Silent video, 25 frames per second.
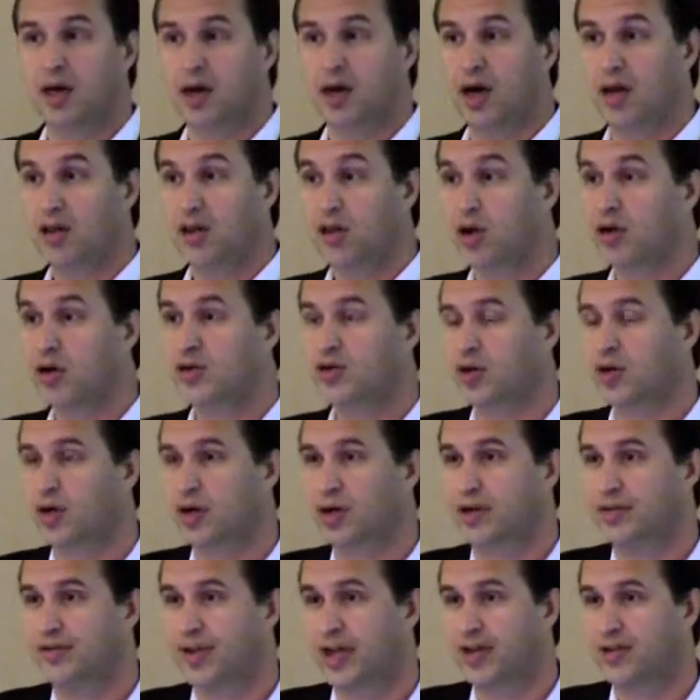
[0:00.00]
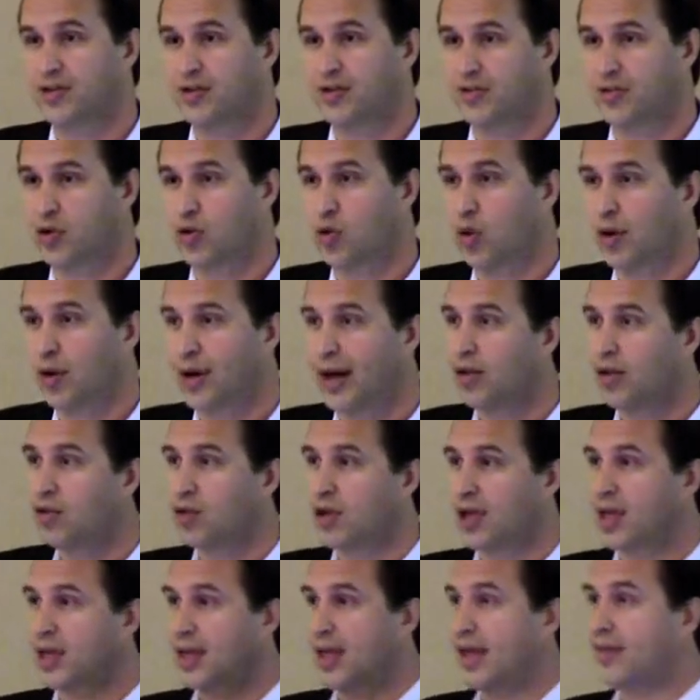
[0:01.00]
uh, large organizations who are
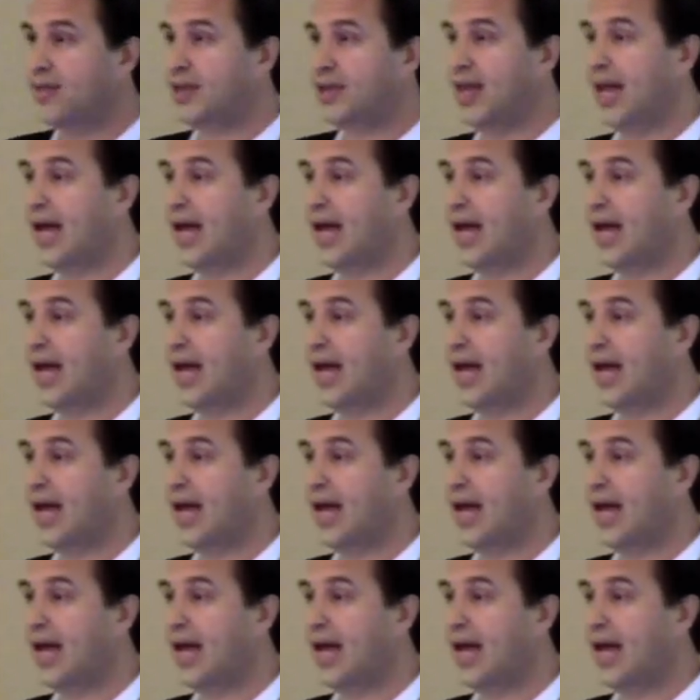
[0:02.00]
now looking at